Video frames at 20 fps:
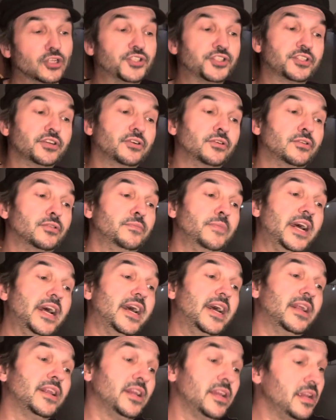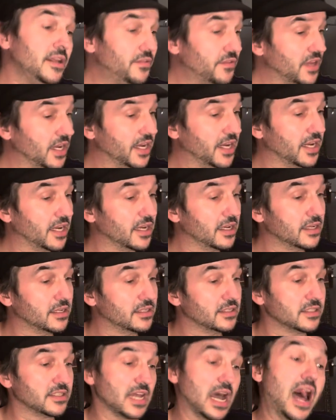So many
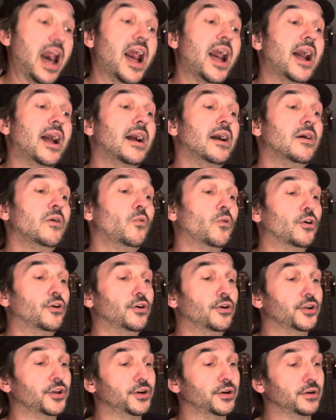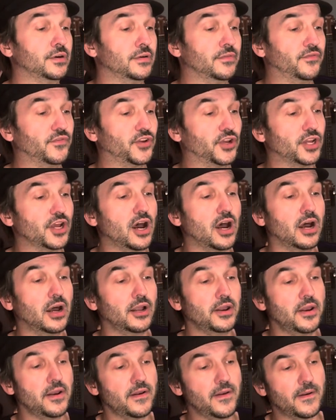things I would have
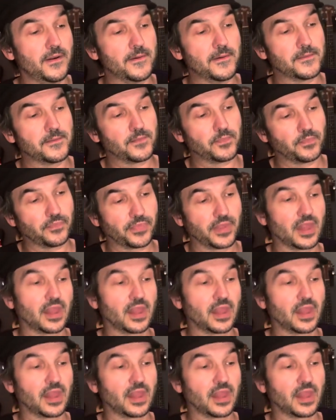done,